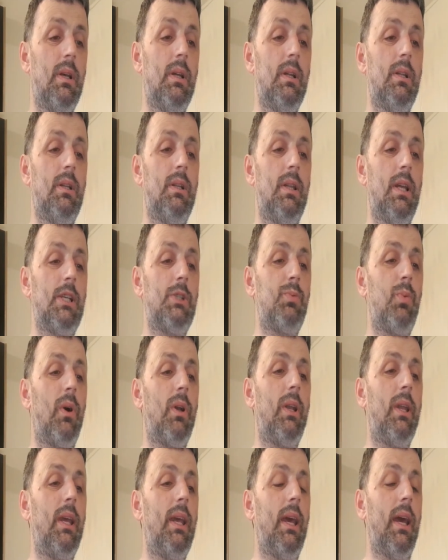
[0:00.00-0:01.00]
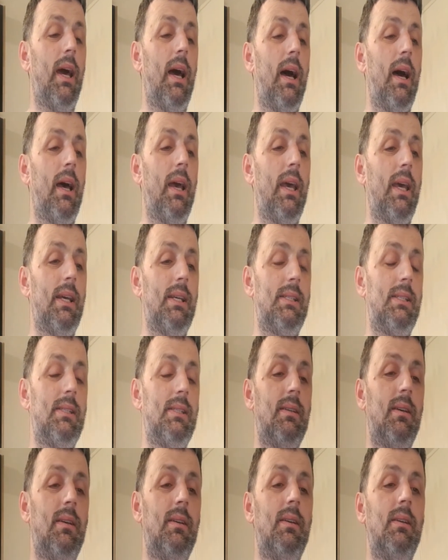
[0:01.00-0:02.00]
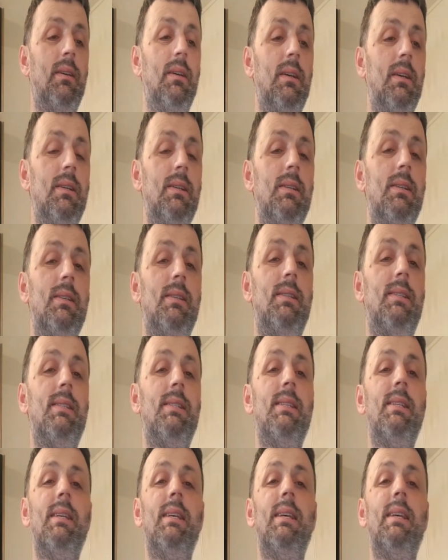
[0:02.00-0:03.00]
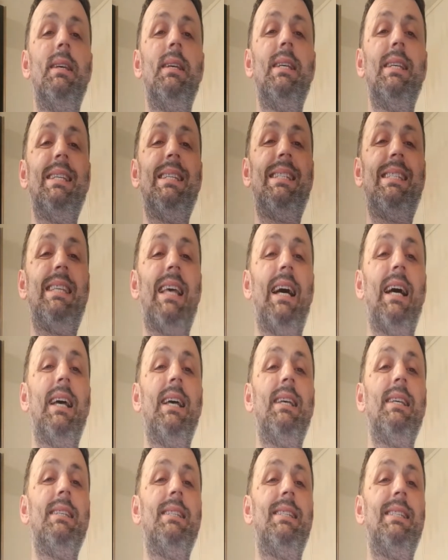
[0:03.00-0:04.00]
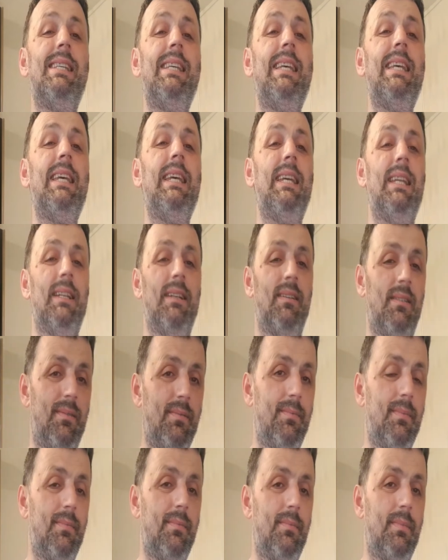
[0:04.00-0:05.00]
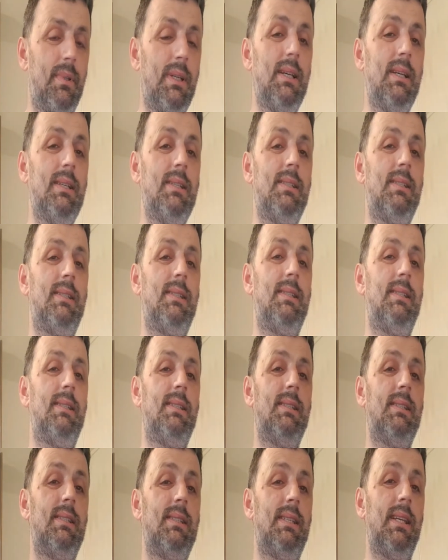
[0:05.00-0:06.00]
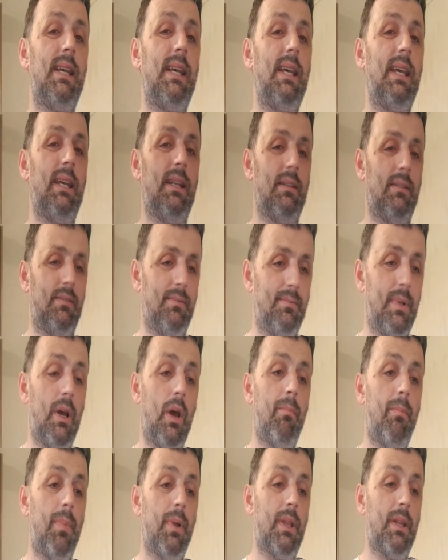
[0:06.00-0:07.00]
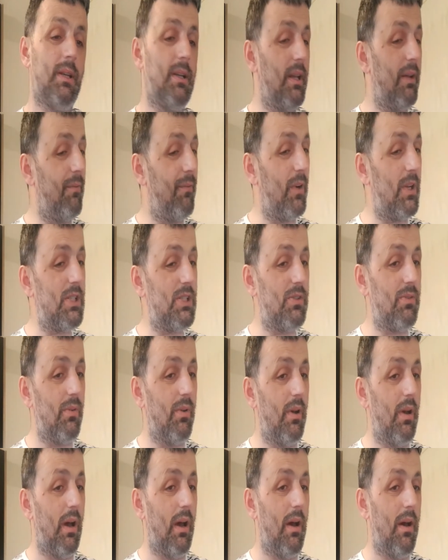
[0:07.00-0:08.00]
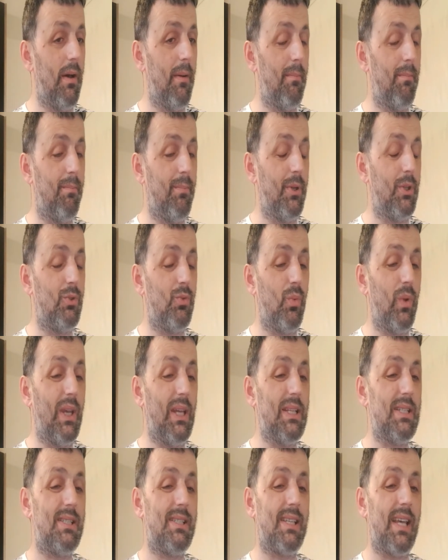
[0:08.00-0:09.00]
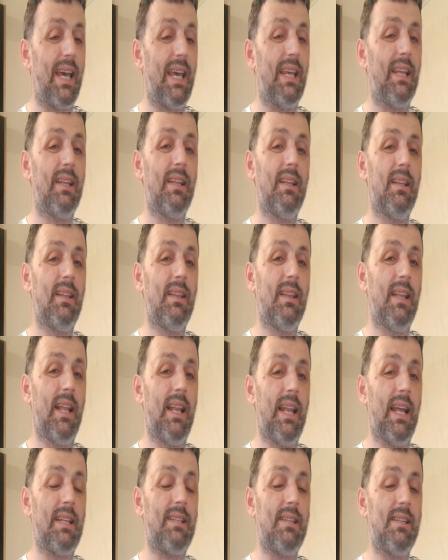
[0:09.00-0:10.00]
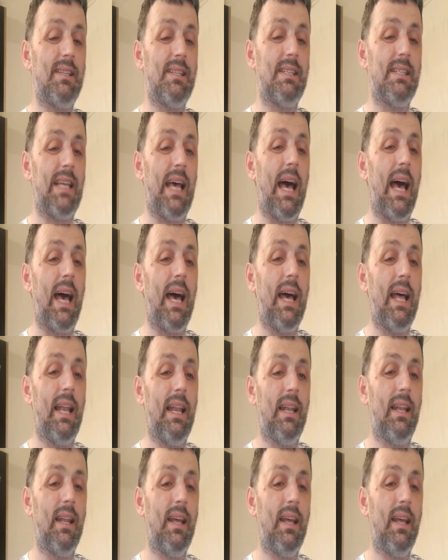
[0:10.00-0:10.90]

This one here is s, seen, seen. But the difference between saying the letter zal